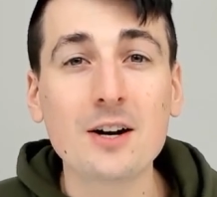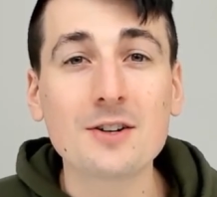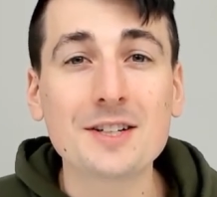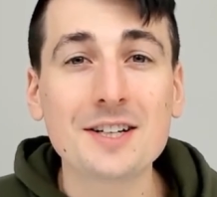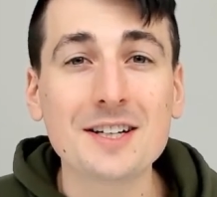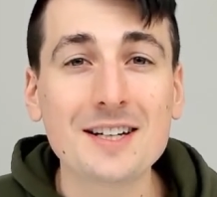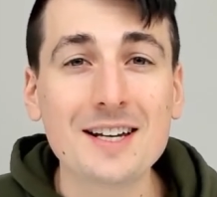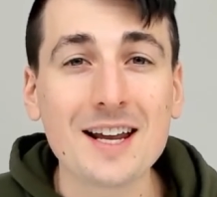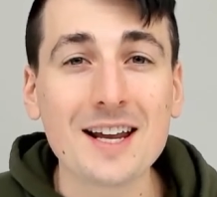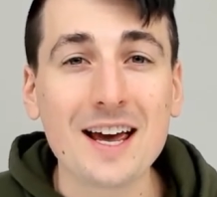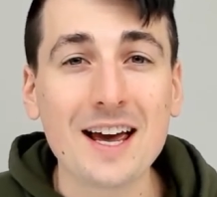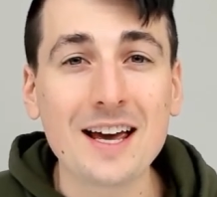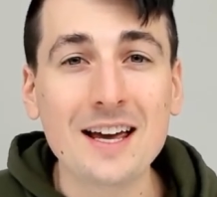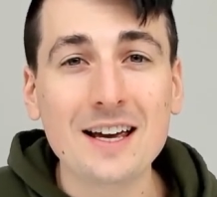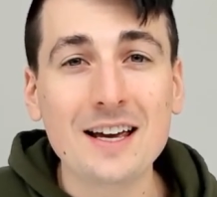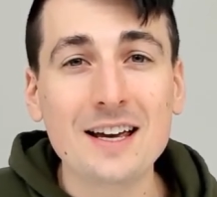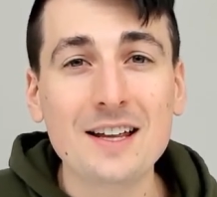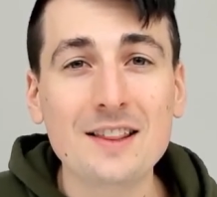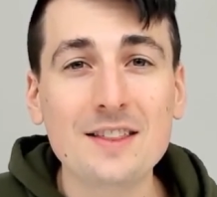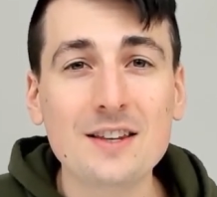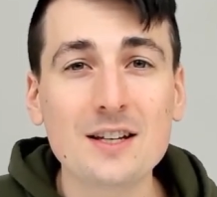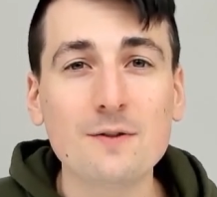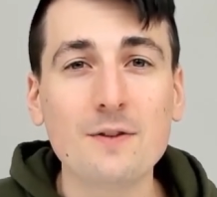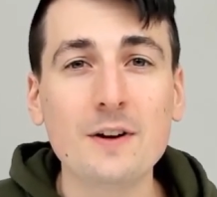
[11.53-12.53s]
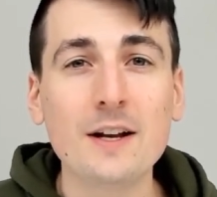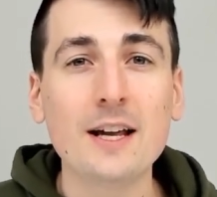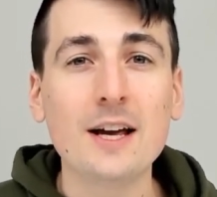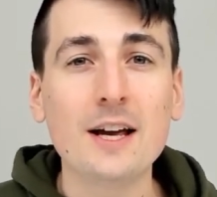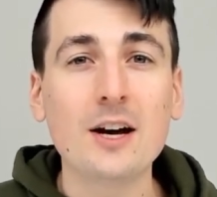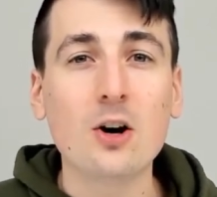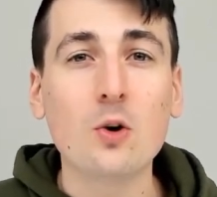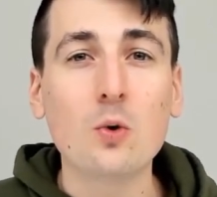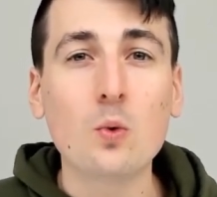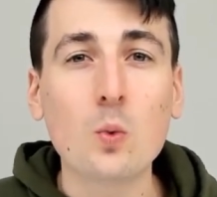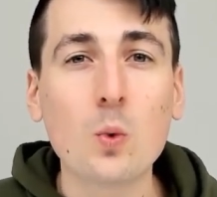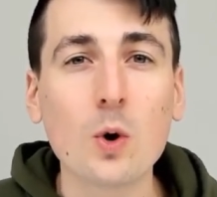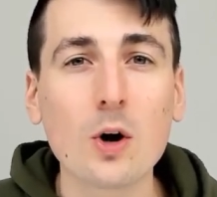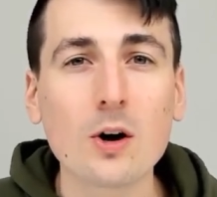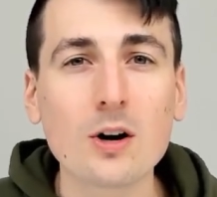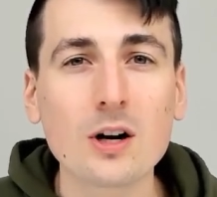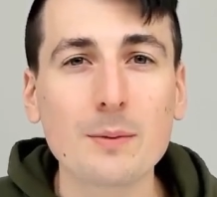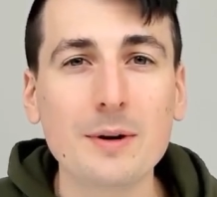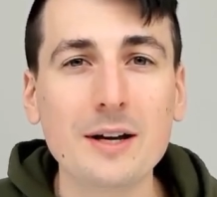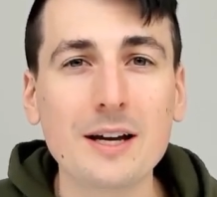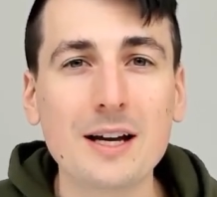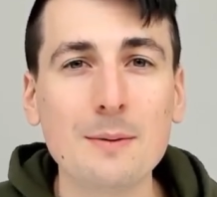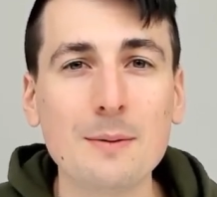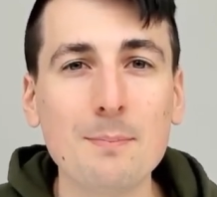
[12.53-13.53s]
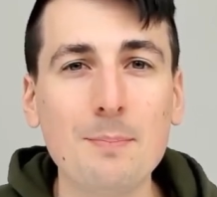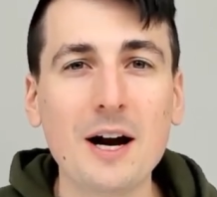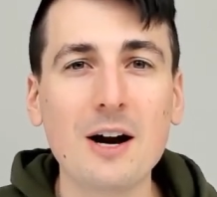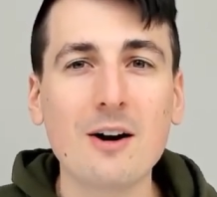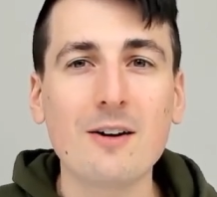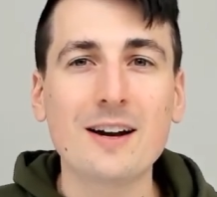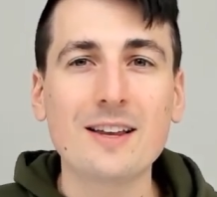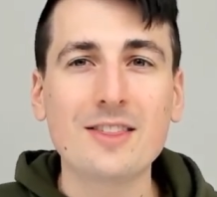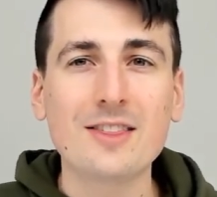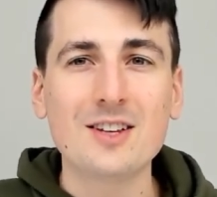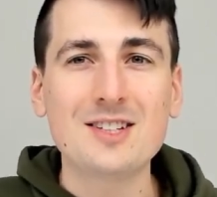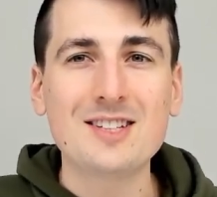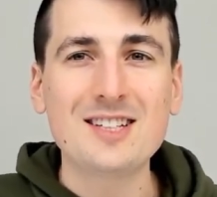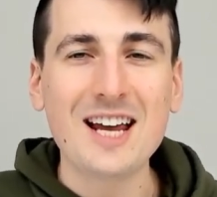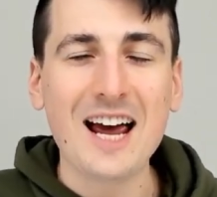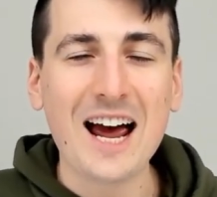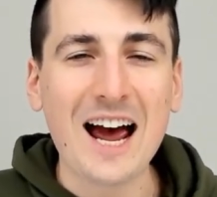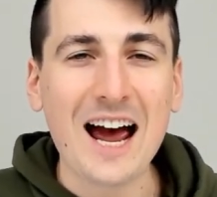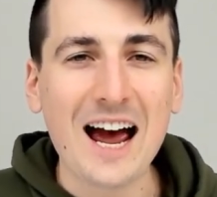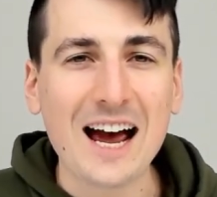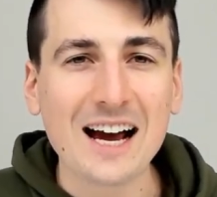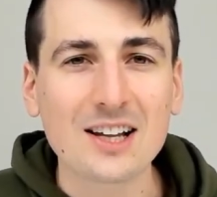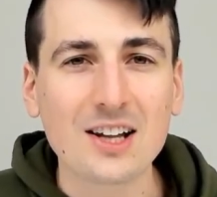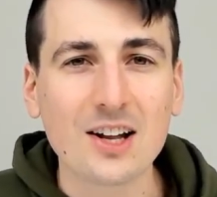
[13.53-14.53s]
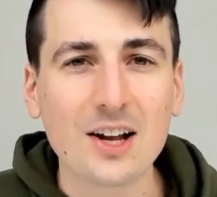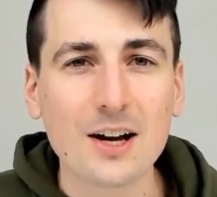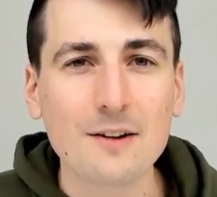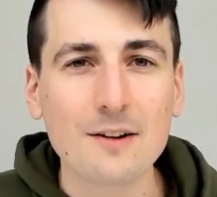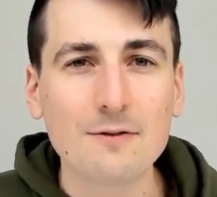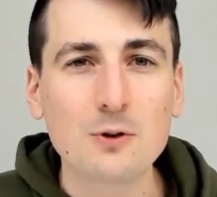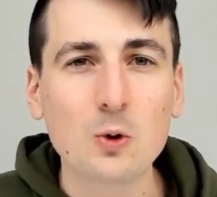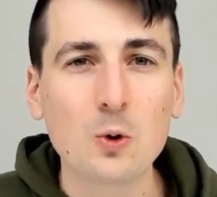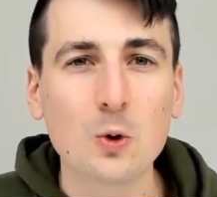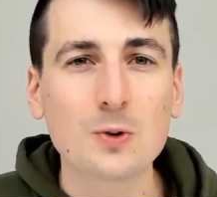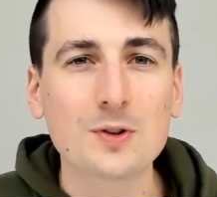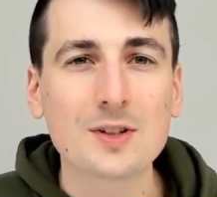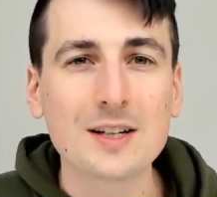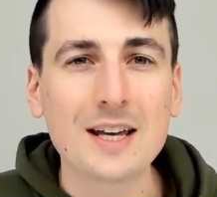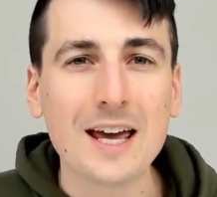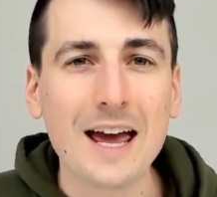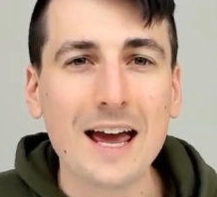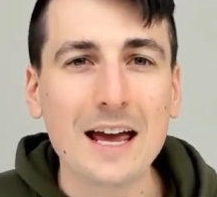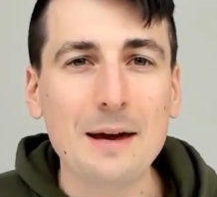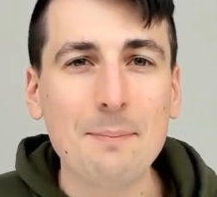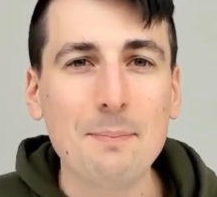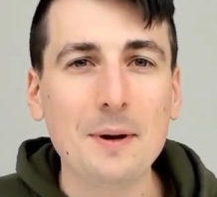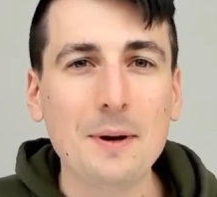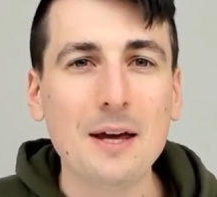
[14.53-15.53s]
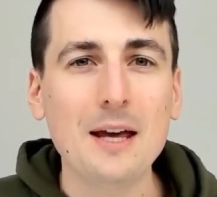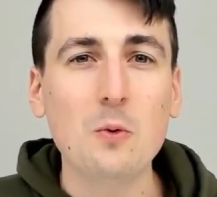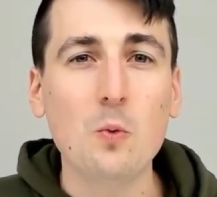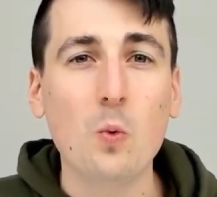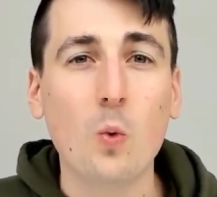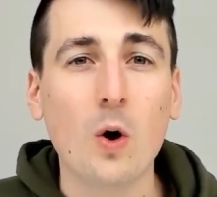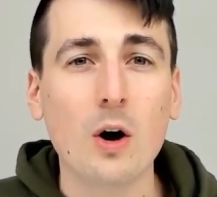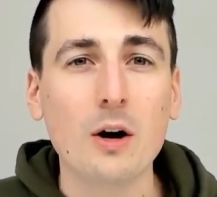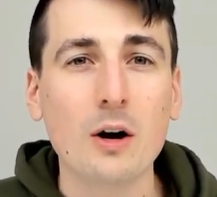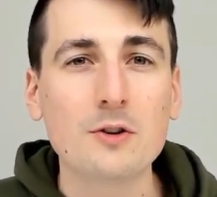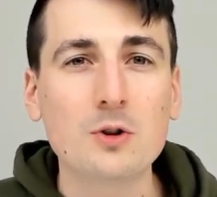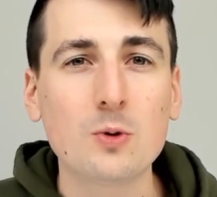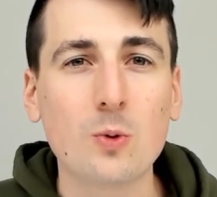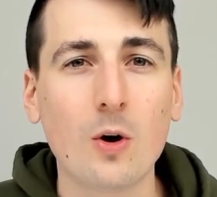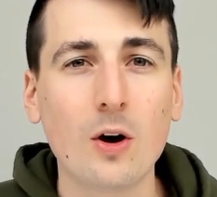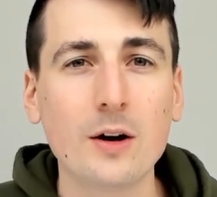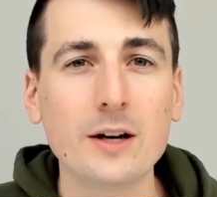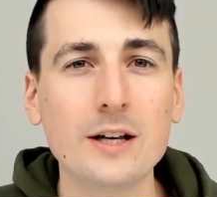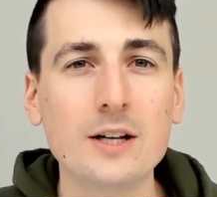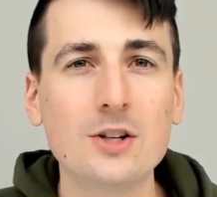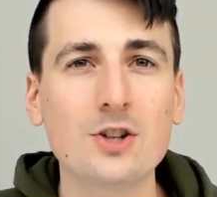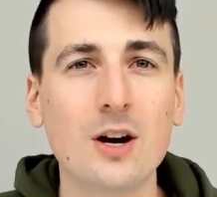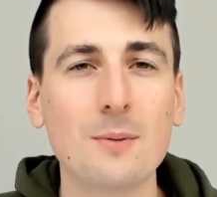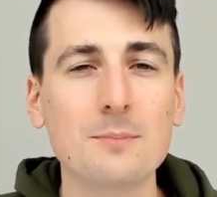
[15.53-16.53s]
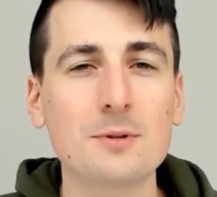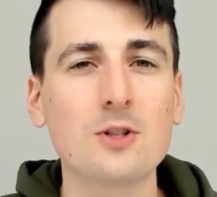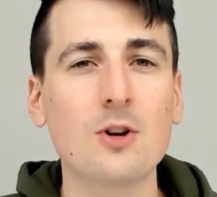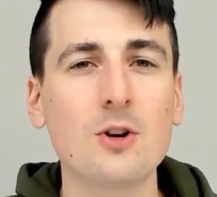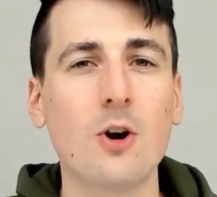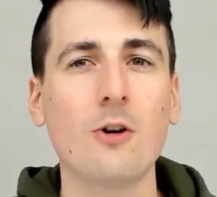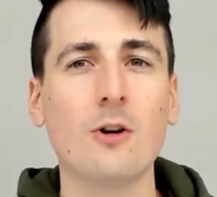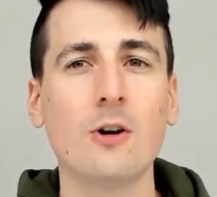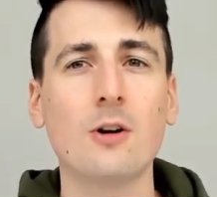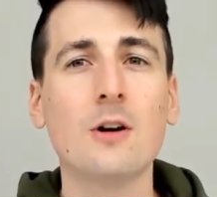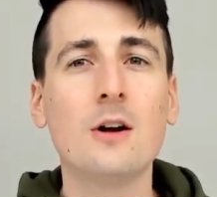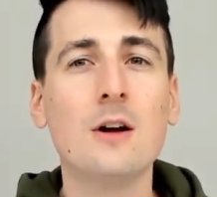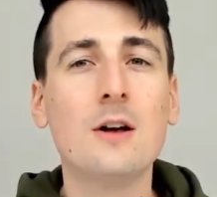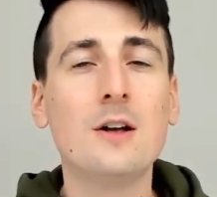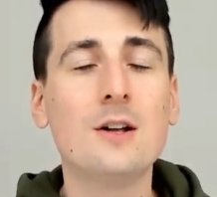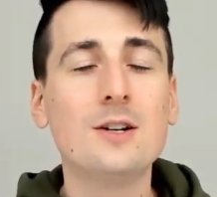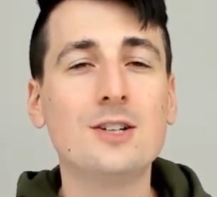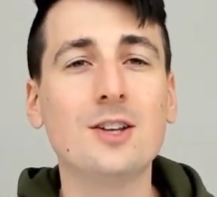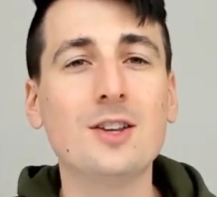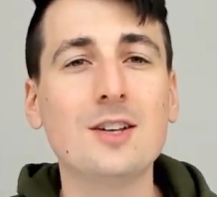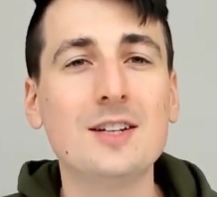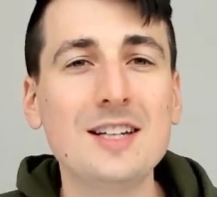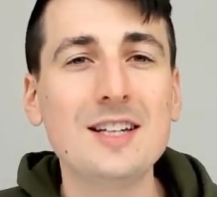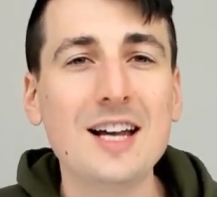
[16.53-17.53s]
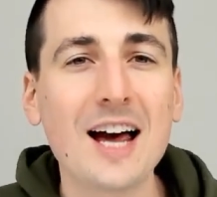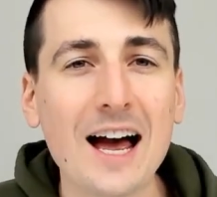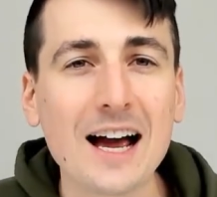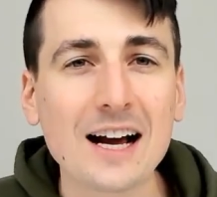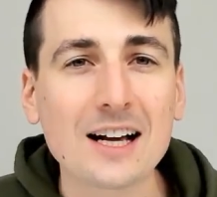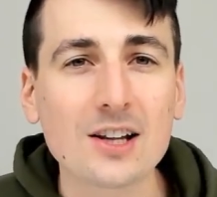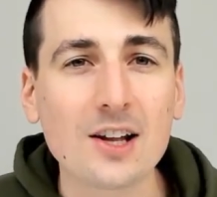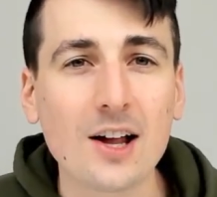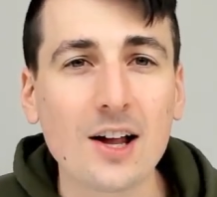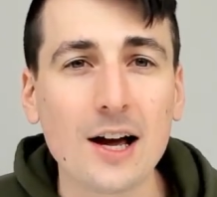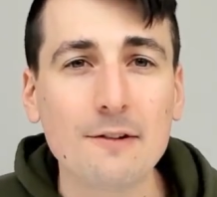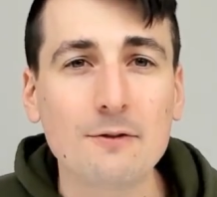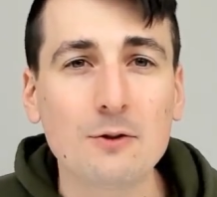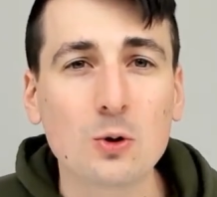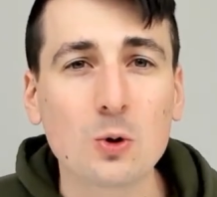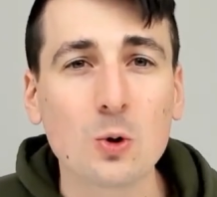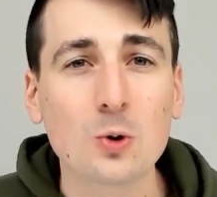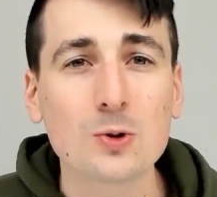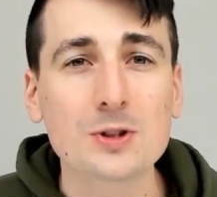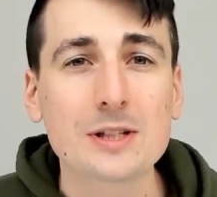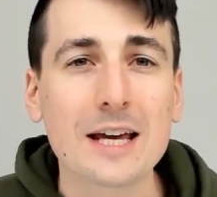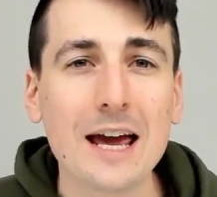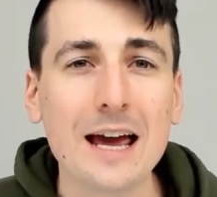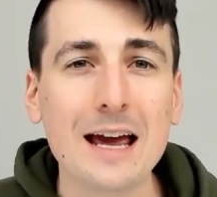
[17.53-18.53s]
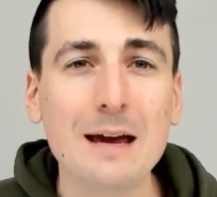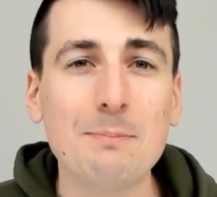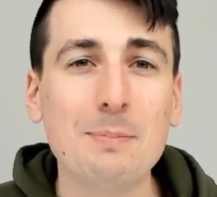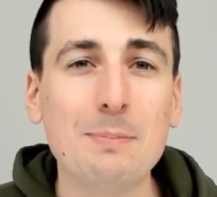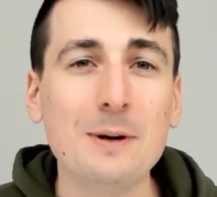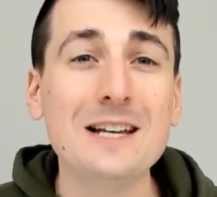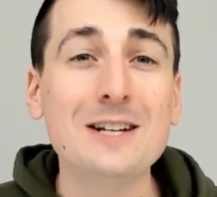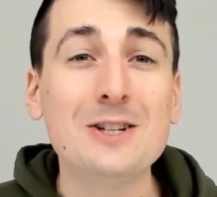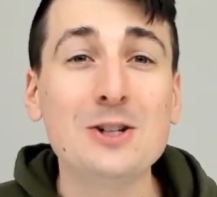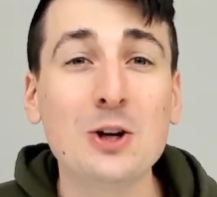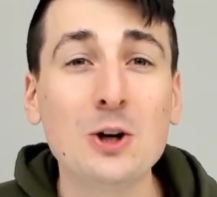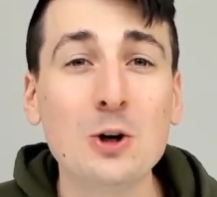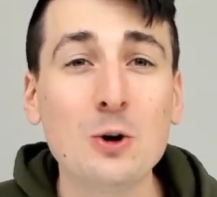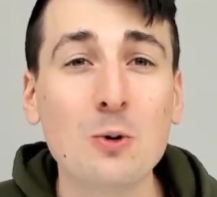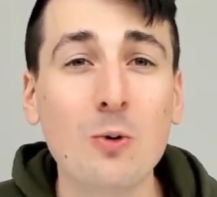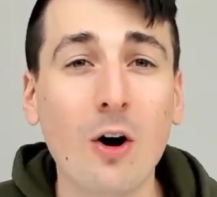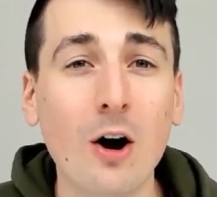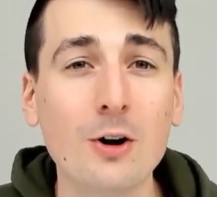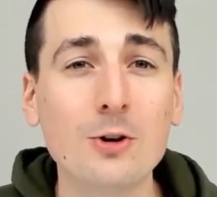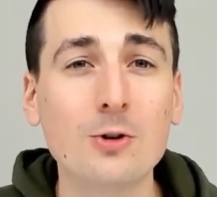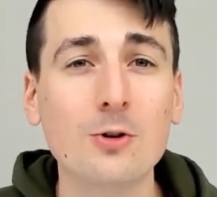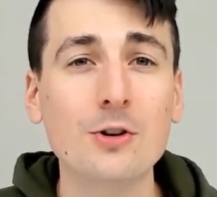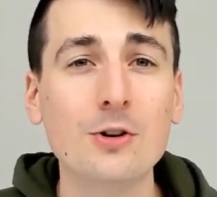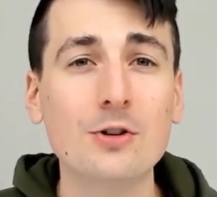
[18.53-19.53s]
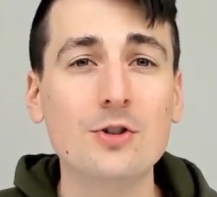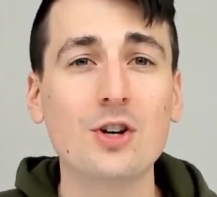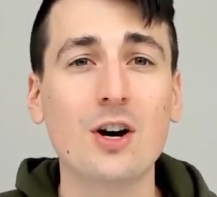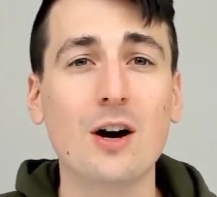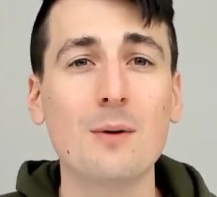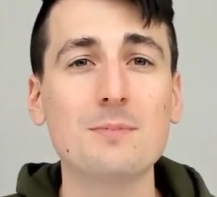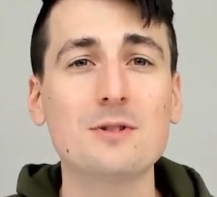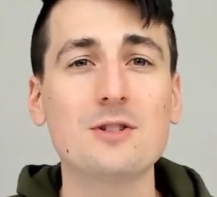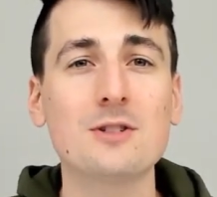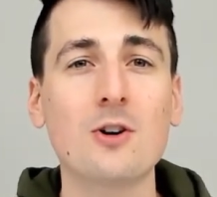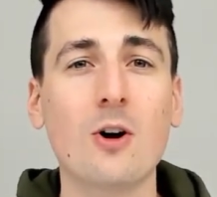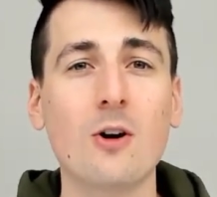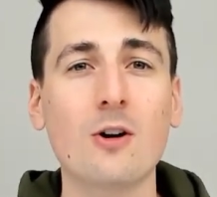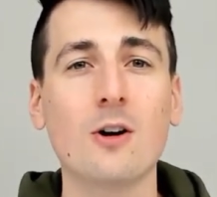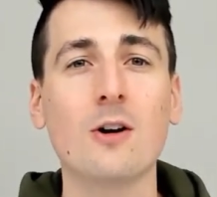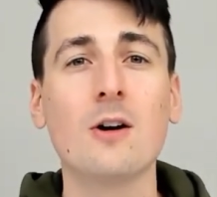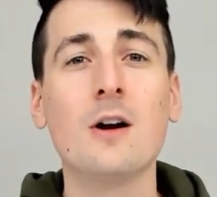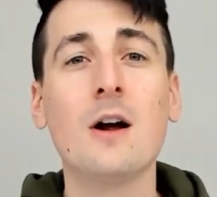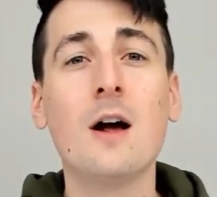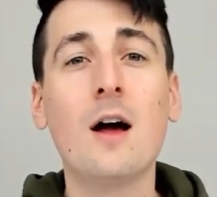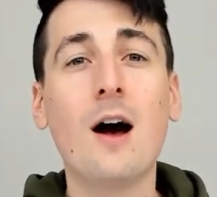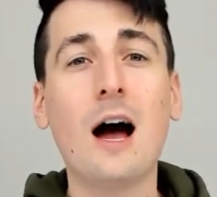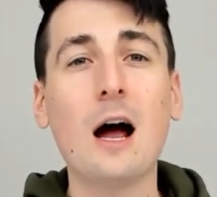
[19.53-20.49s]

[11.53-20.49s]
Today in this video, we're going to be comparing the Tacklife Tools KP120 jump starter to the Tacklife Tools KP200 jump starter.